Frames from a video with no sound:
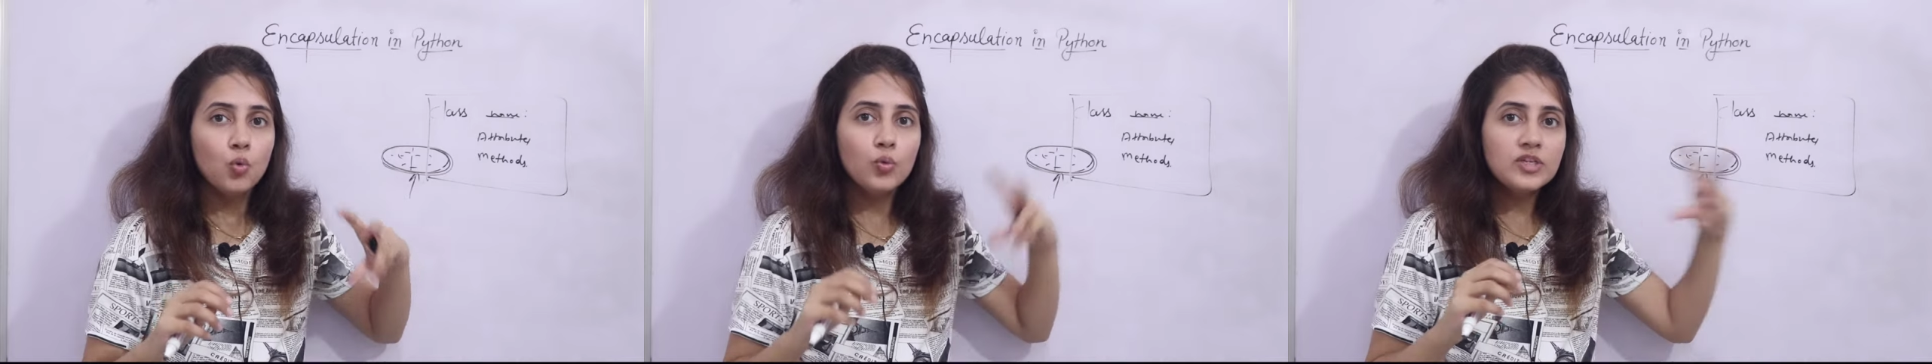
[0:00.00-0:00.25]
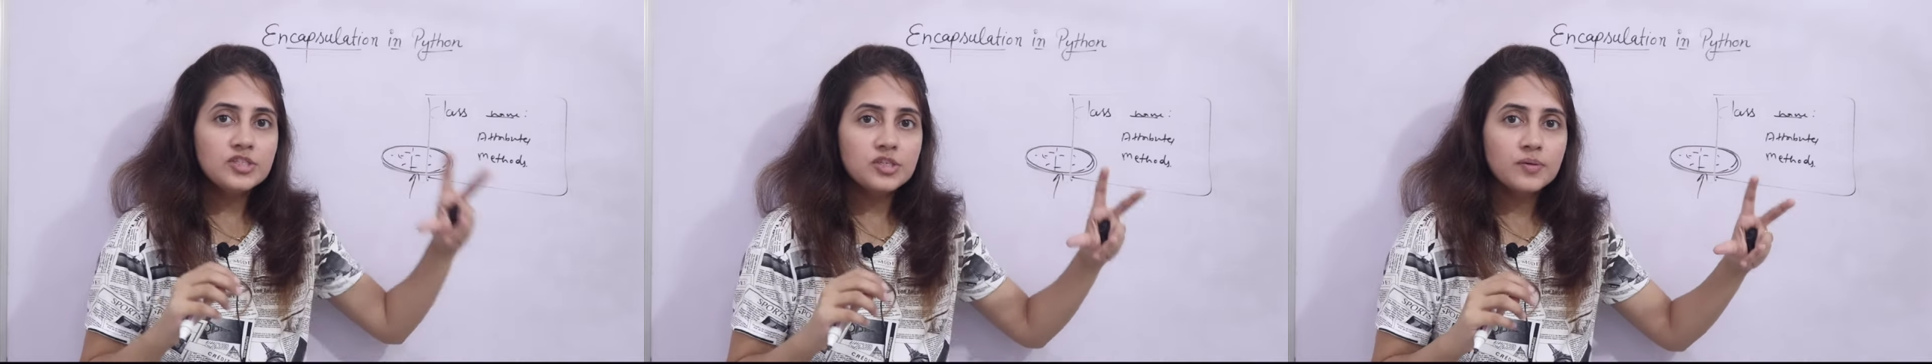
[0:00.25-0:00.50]

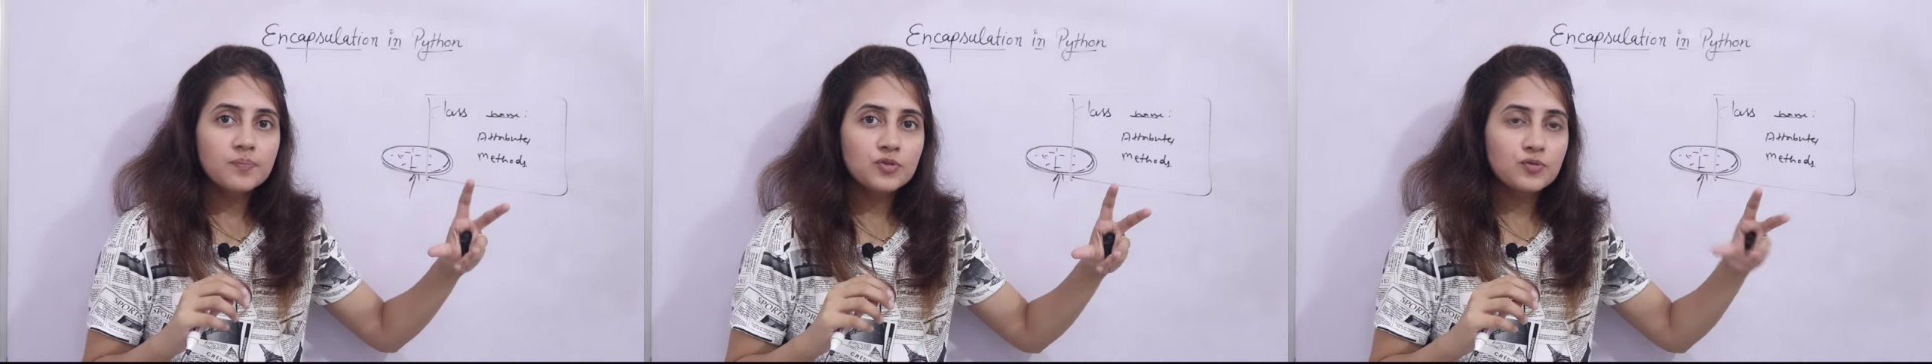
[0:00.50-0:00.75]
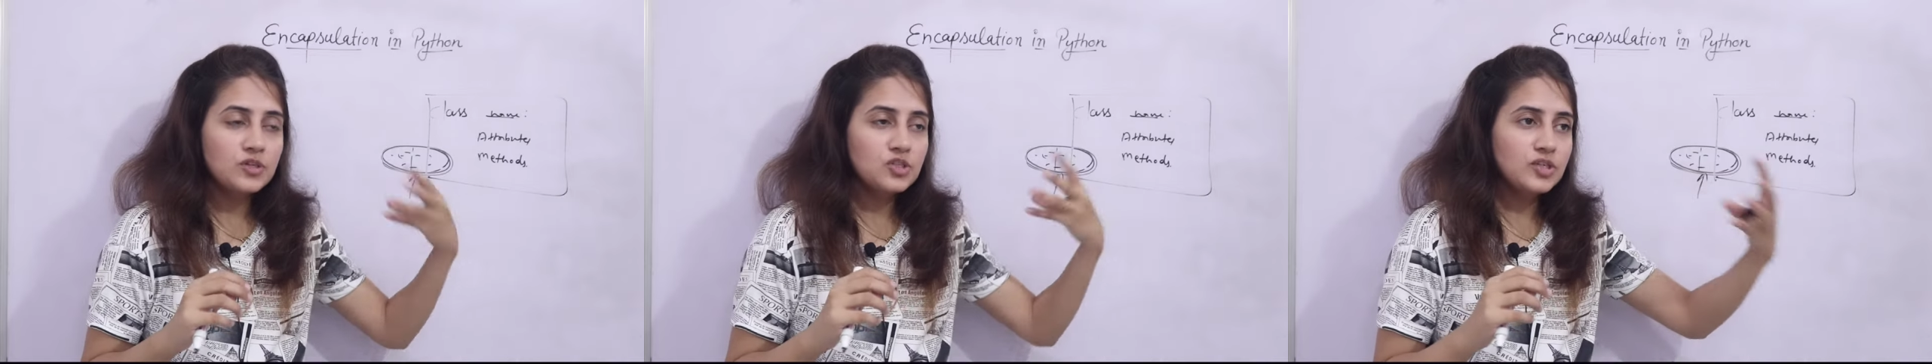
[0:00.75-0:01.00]
which
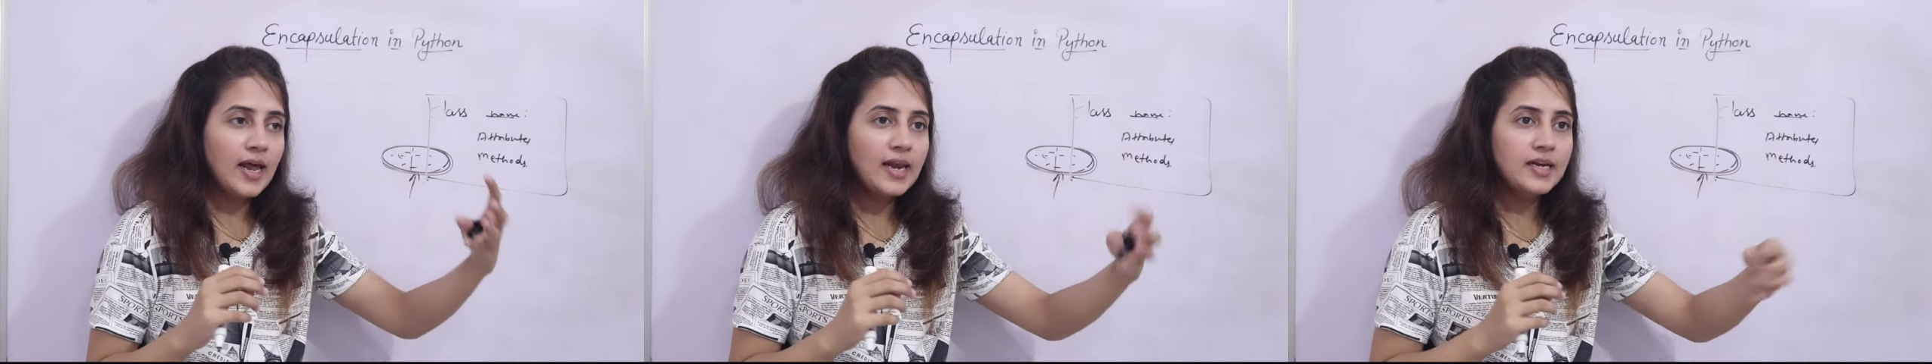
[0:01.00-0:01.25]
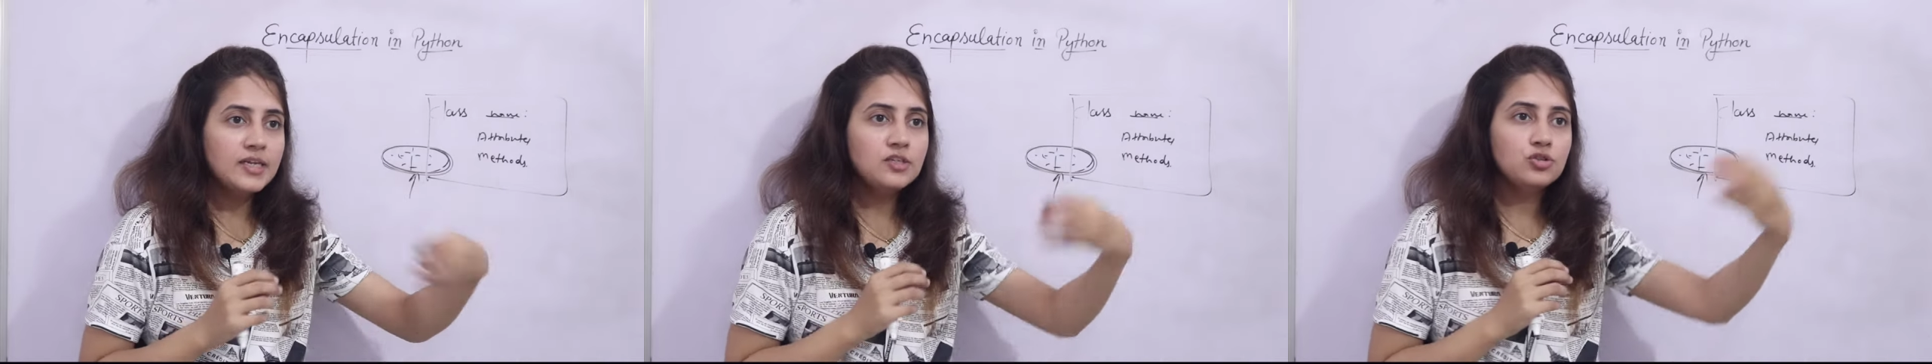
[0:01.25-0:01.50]

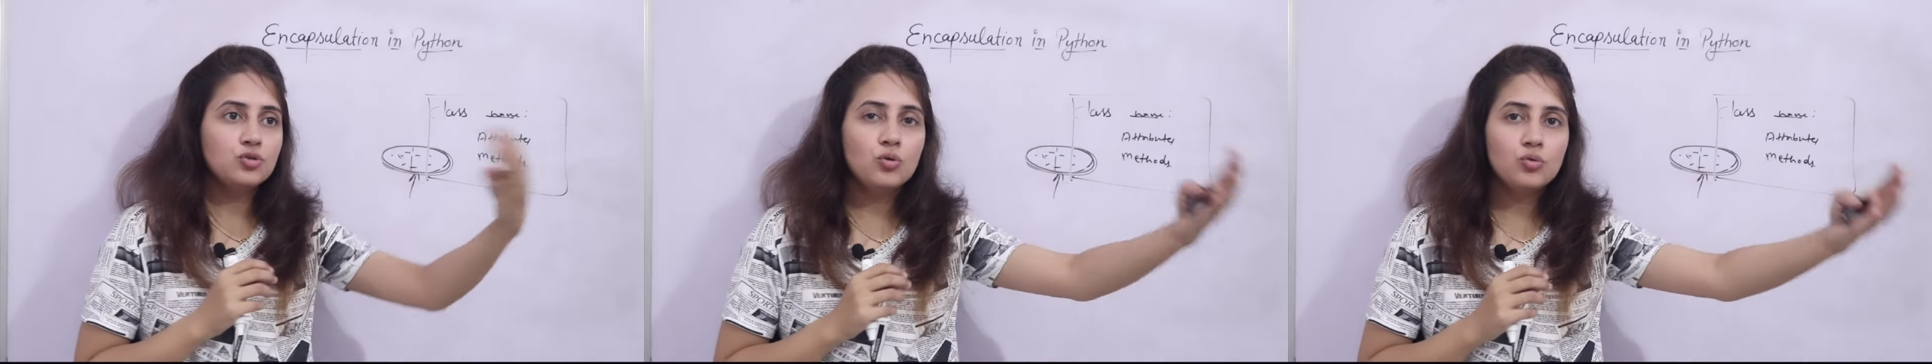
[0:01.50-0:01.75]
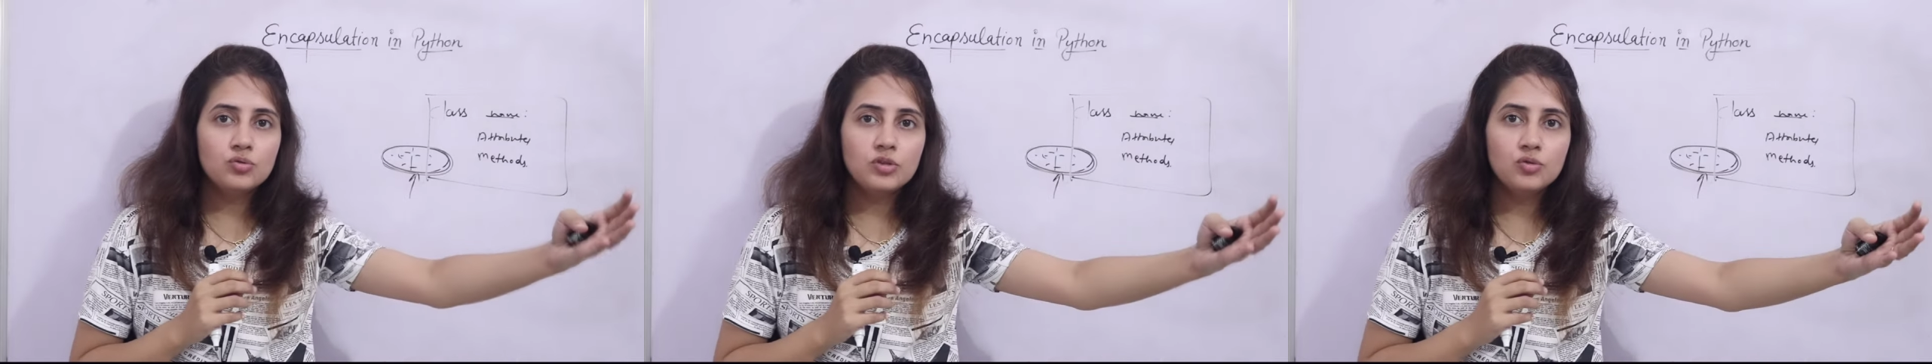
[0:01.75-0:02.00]
functionality is
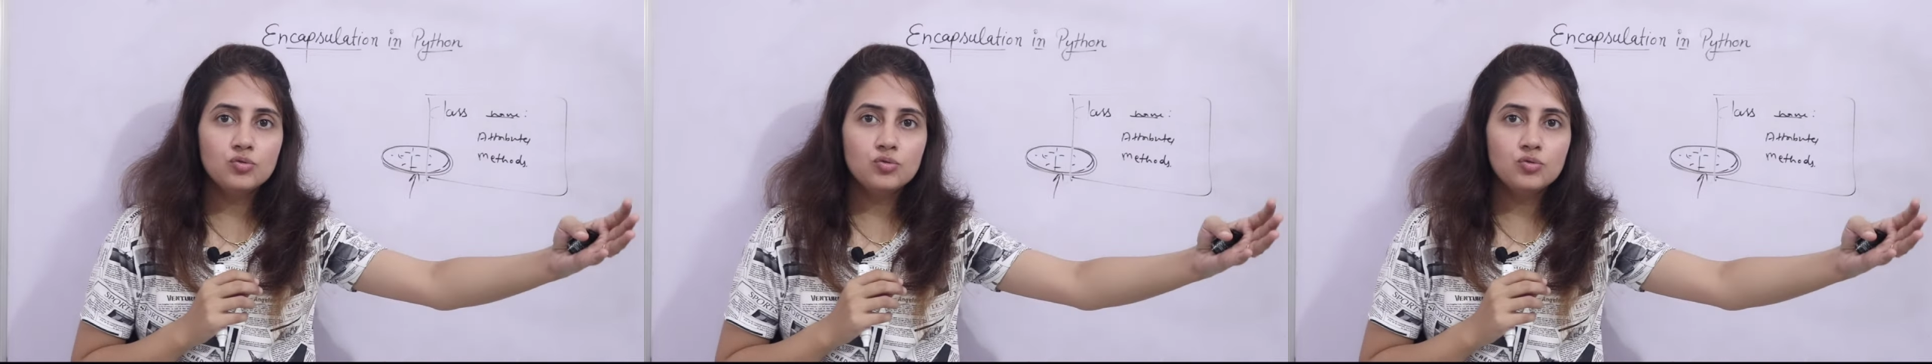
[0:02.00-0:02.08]
shown to the